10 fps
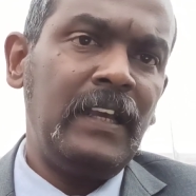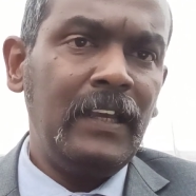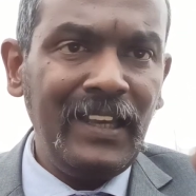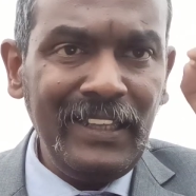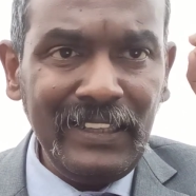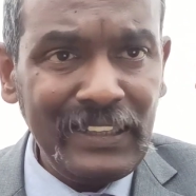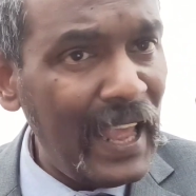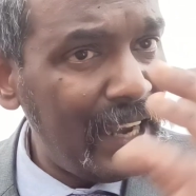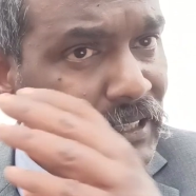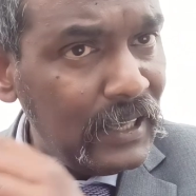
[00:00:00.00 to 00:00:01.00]
in
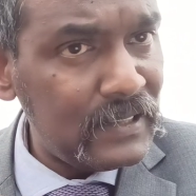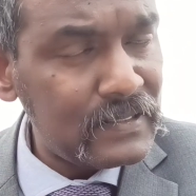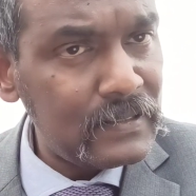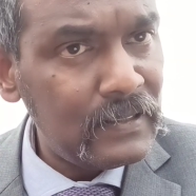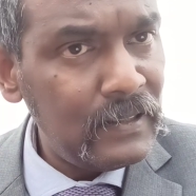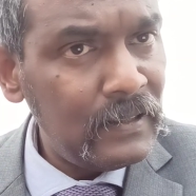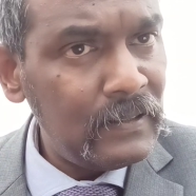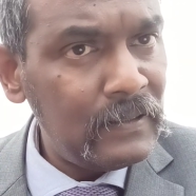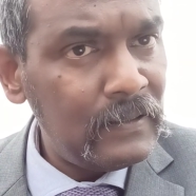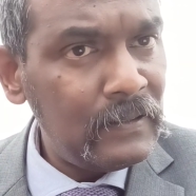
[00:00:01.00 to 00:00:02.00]
that case,
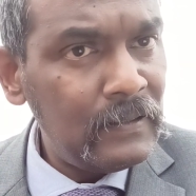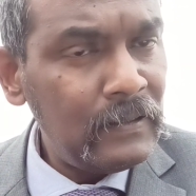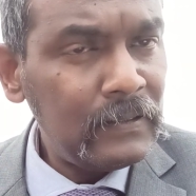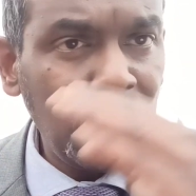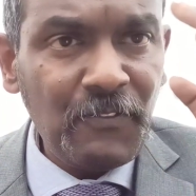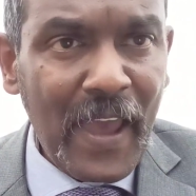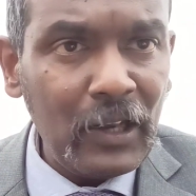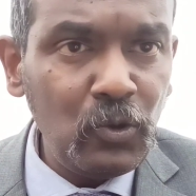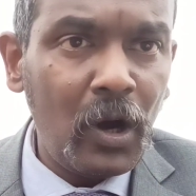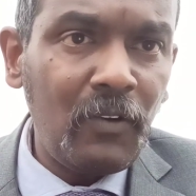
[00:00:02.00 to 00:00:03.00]
the
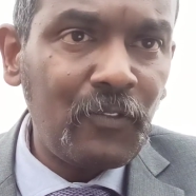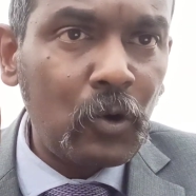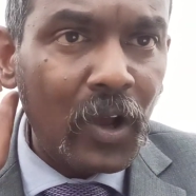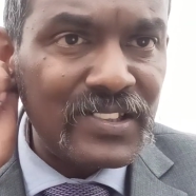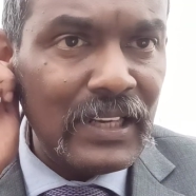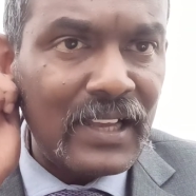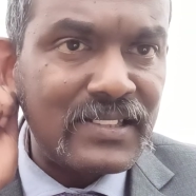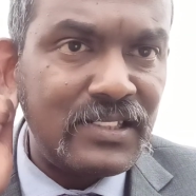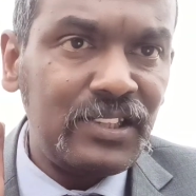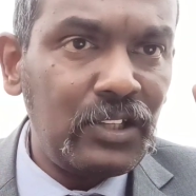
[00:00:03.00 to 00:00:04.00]
value of cross
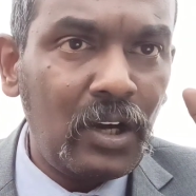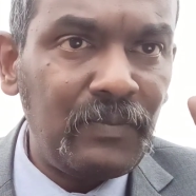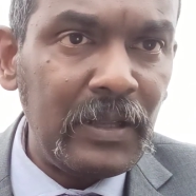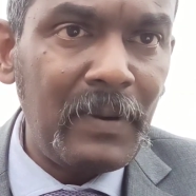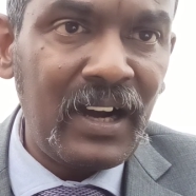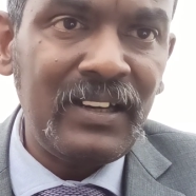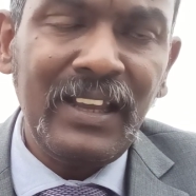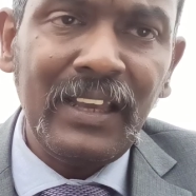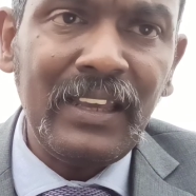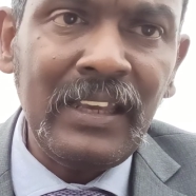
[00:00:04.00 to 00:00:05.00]
elasticity of demand
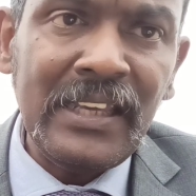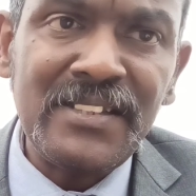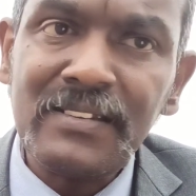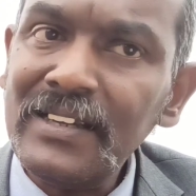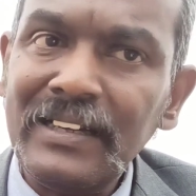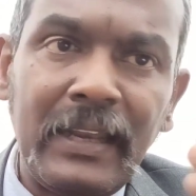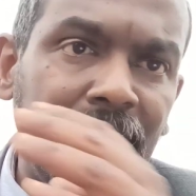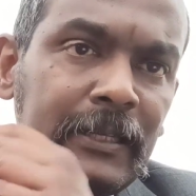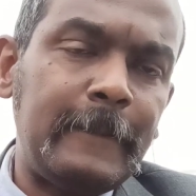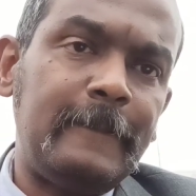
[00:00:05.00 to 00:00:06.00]
is negative.